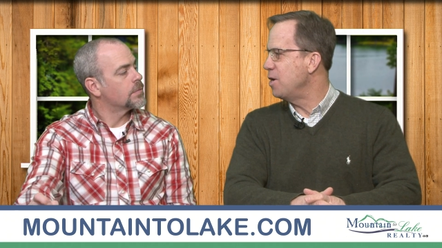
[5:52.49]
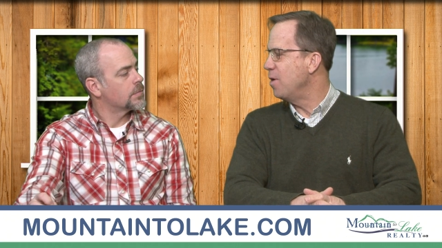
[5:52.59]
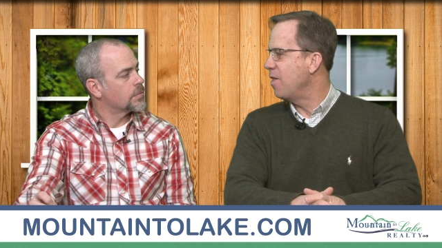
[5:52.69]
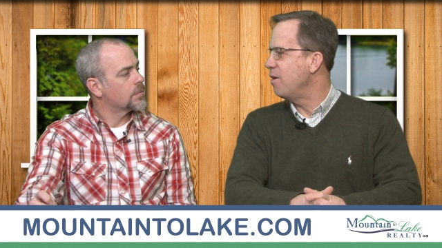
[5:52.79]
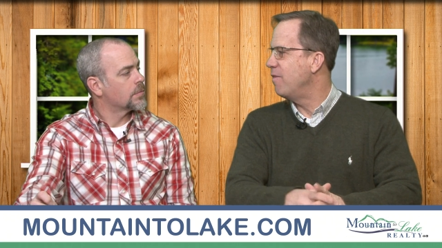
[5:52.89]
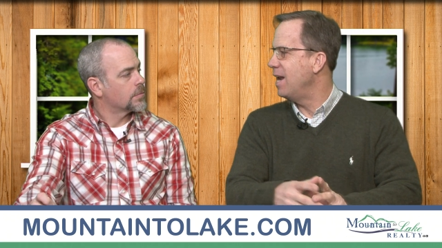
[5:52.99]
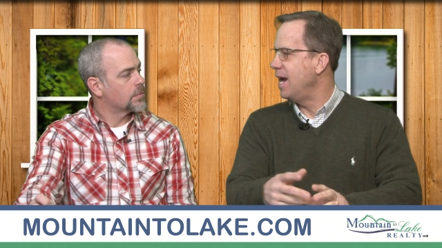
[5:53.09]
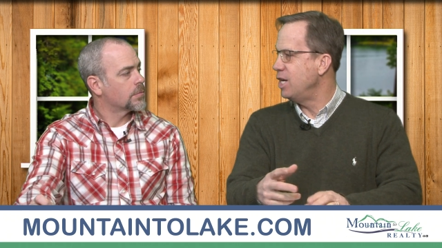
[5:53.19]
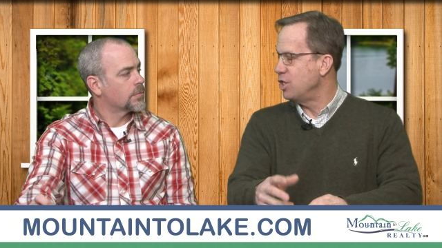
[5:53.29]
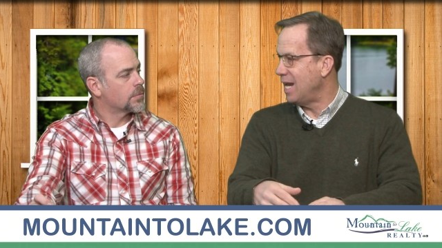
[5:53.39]
Speaker 1: to you how they're
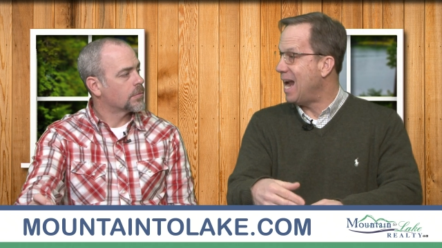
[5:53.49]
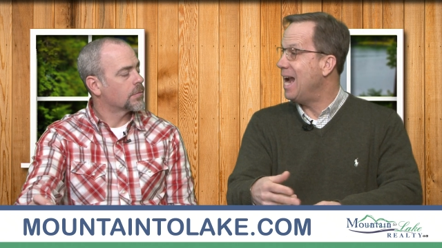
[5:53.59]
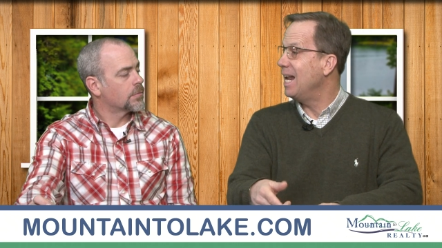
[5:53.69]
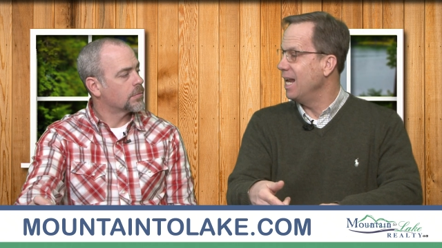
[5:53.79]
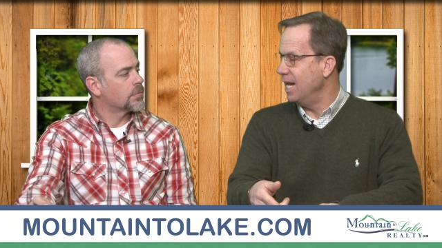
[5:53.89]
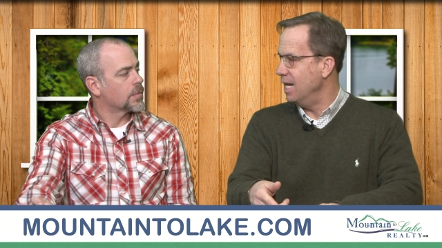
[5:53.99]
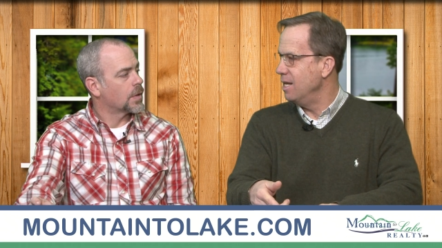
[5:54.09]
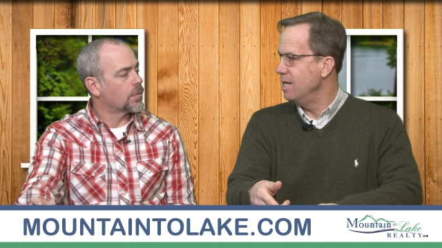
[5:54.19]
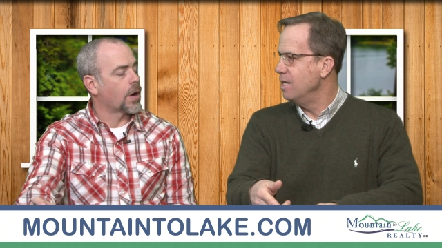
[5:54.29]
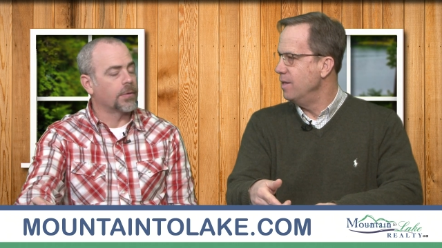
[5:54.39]
financially handling it.
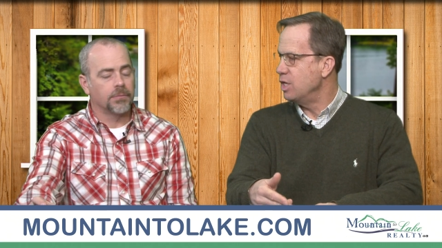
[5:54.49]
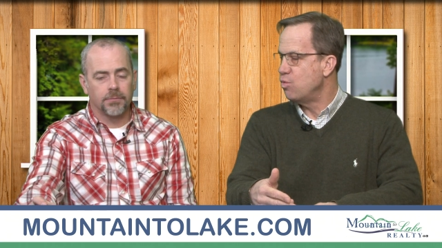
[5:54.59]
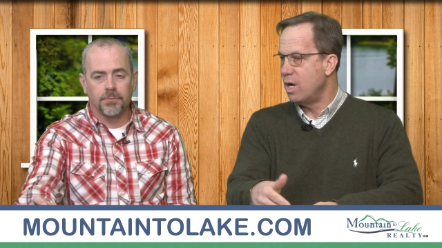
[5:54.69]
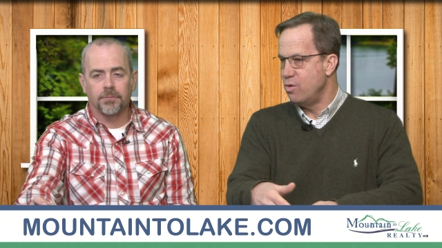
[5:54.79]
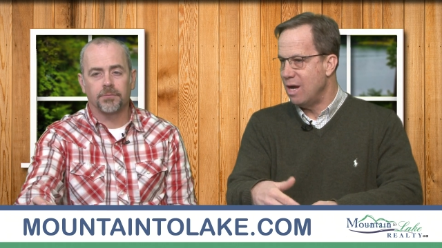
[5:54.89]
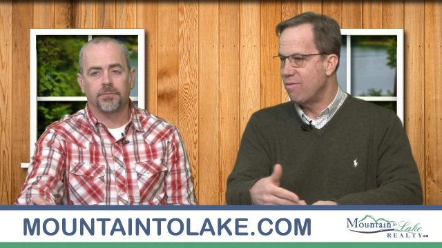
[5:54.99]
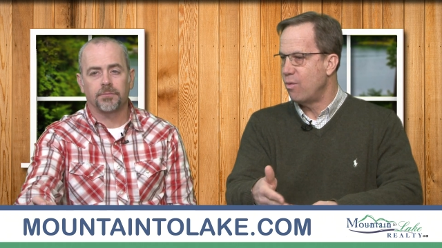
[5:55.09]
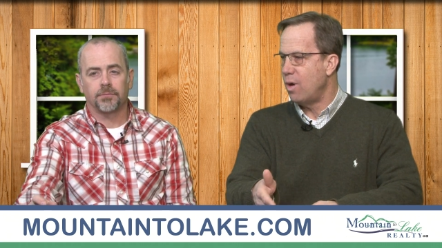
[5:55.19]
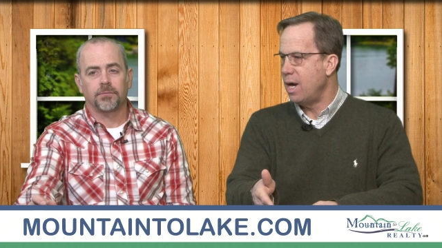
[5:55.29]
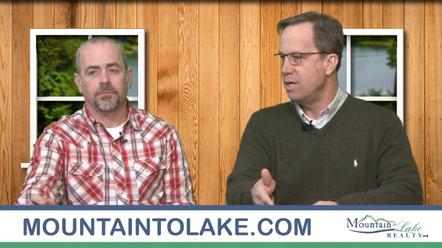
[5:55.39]
Right. That's why you have the
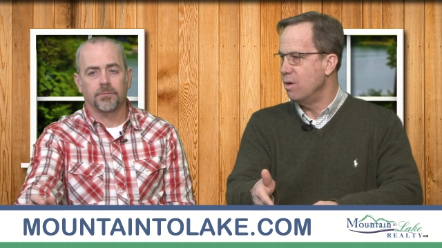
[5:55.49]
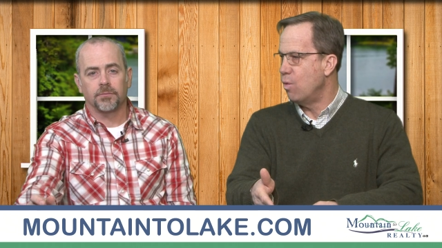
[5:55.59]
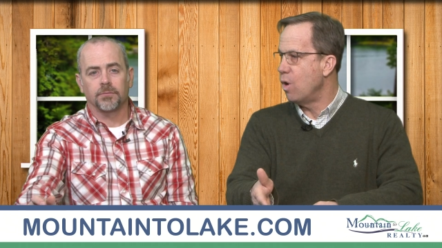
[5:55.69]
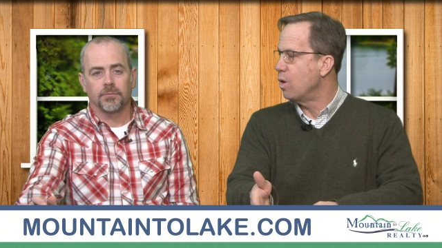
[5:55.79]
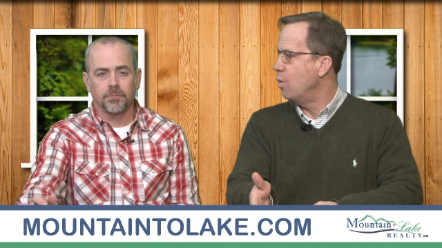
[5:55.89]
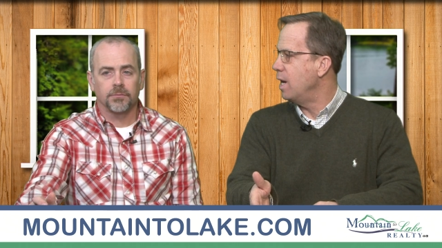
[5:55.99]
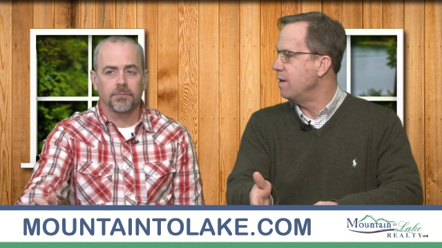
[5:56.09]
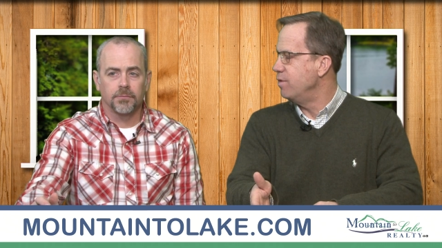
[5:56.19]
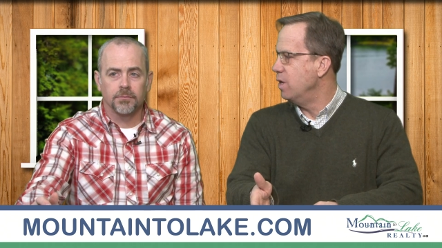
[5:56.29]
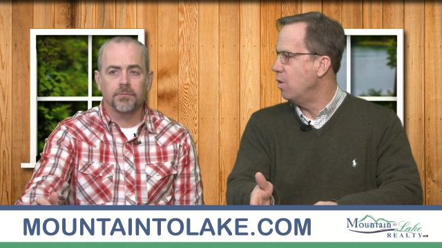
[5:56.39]
right to walk away
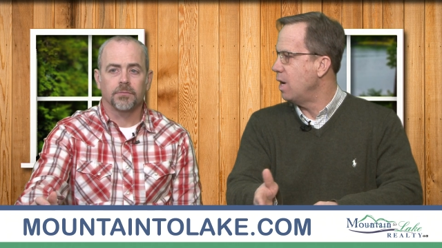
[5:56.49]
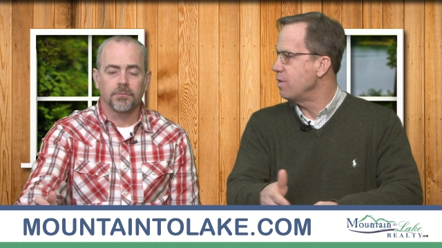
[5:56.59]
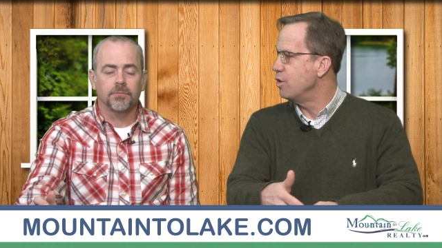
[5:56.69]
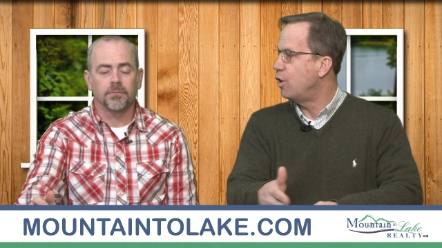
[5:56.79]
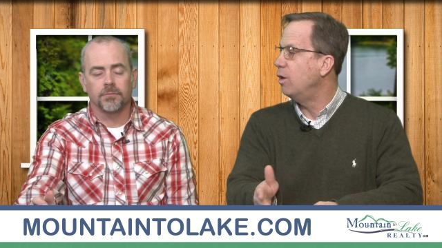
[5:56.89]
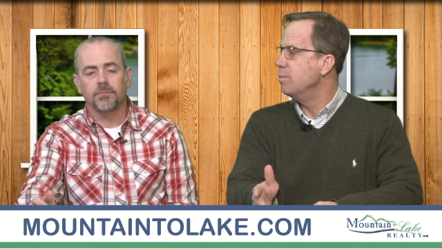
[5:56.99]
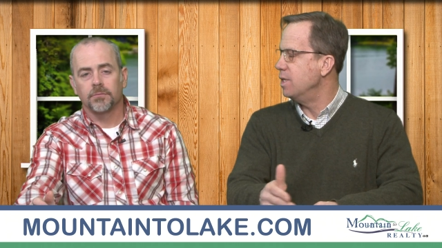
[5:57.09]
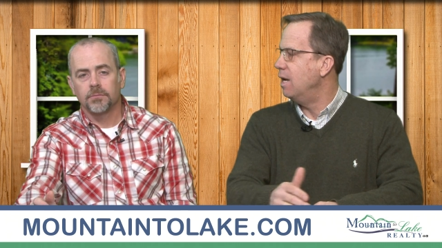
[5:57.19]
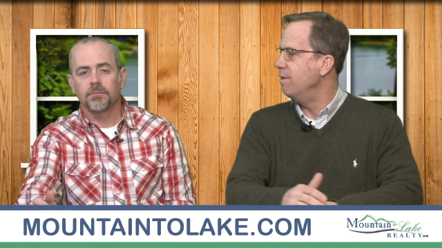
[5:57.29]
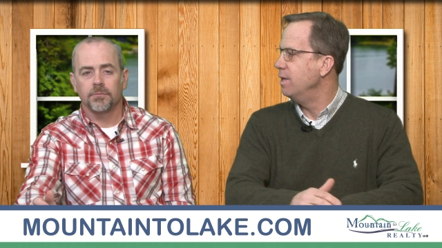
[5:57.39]
if you don't like the terms
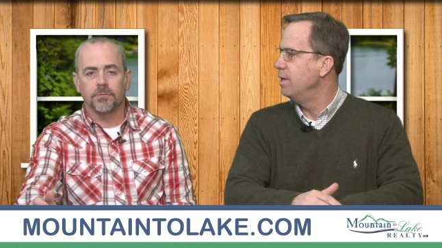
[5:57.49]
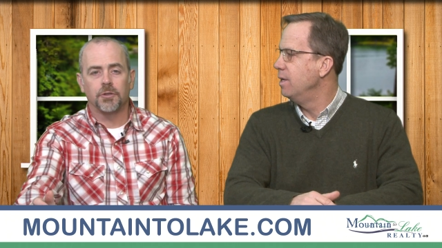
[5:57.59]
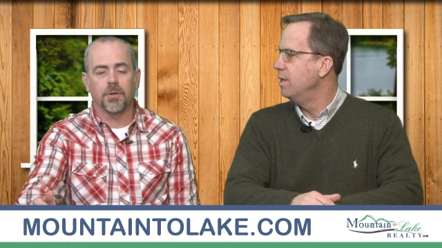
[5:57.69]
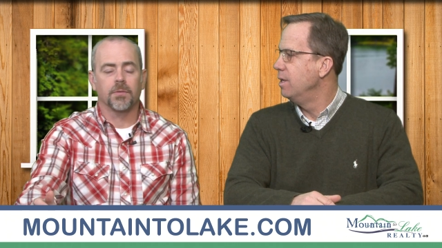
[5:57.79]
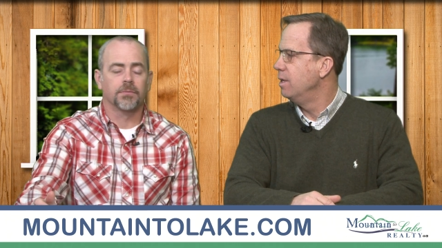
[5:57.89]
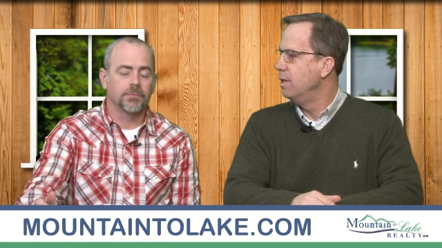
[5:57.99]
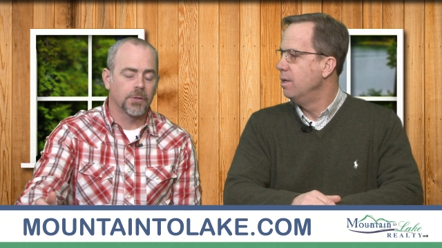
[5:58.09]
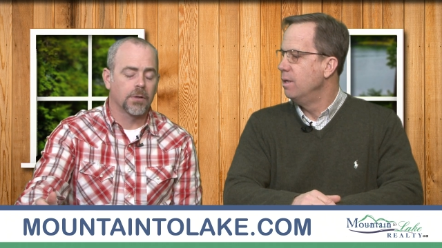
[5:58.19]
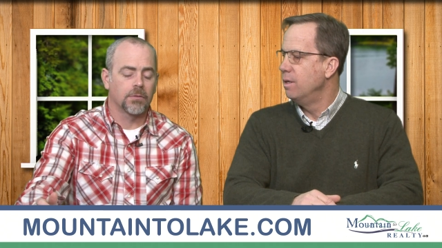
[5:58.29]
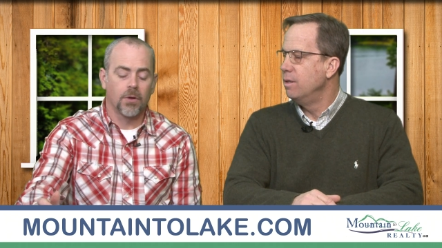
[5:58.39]
of it. Sure.
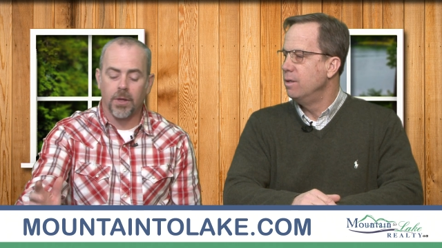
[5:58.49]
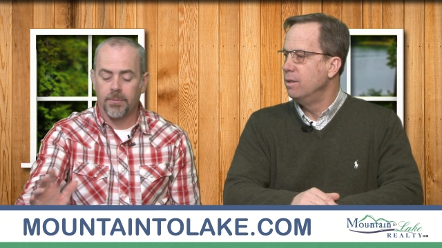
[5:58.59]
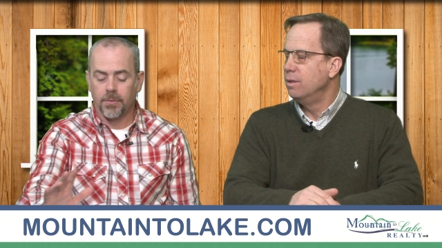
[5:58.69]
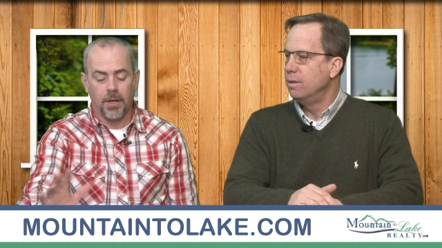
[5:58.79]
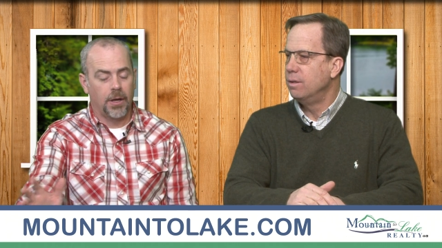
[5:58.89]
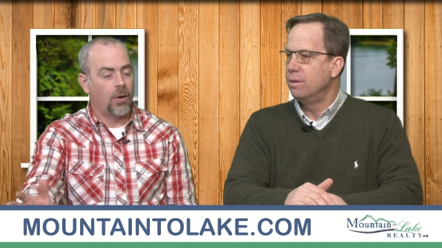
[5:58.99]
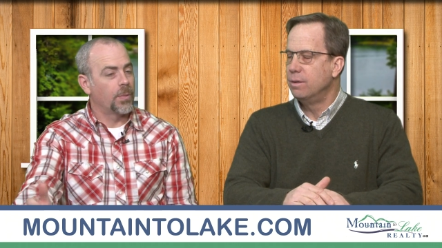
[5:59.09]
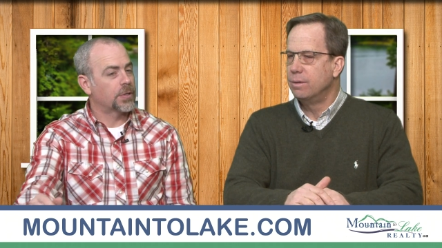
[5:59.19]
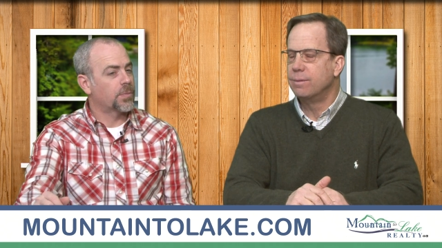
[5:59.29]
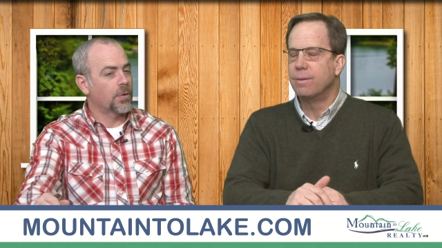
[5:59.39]
Speaker 2: No, that, all
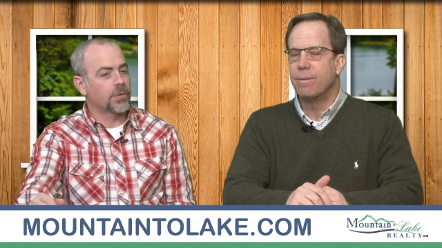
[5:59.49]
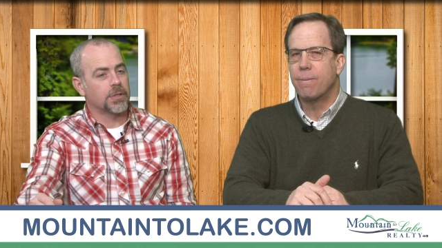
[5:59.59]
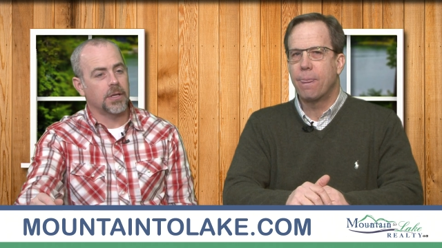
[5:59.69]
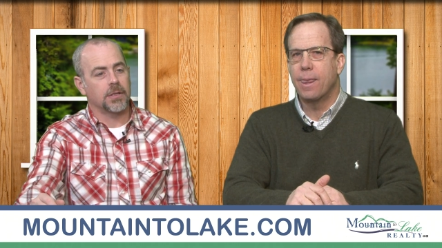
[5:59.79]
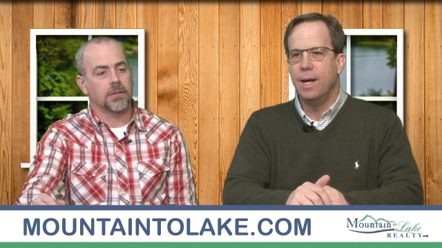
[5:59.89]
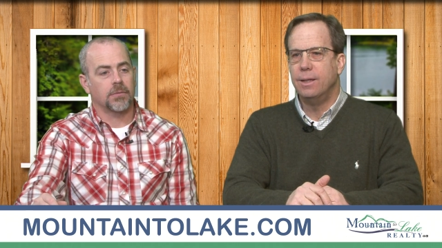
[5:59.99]
makes perfect sense. Yeah.